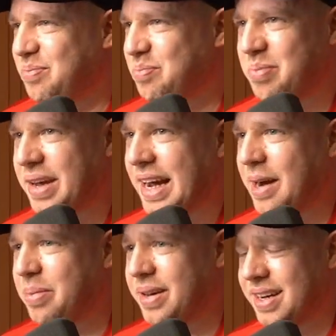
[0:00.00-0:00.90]
be
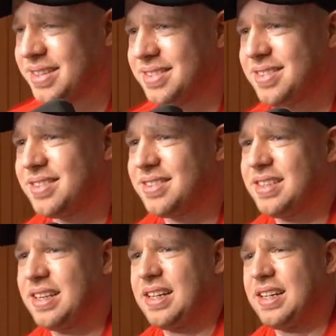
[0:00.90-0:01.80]
happy, and
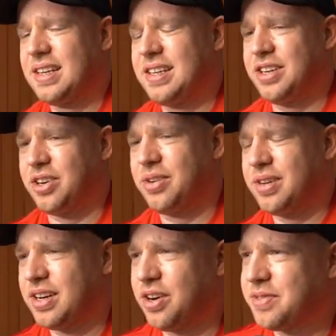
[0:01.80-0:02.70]

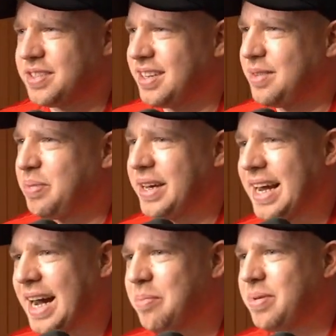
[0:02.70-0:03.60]
obviously being
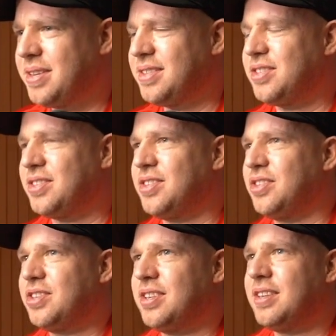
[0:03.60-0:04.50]
happy is just
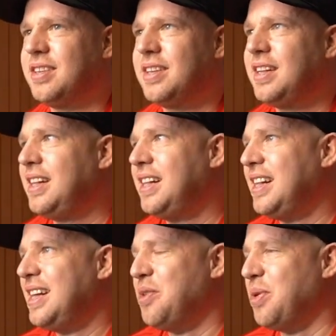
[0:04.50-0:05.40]

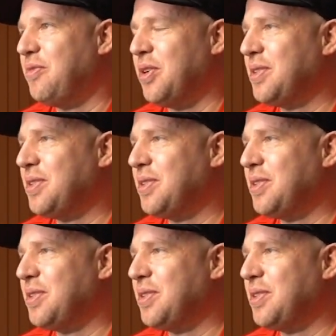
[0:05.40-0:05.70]
we feel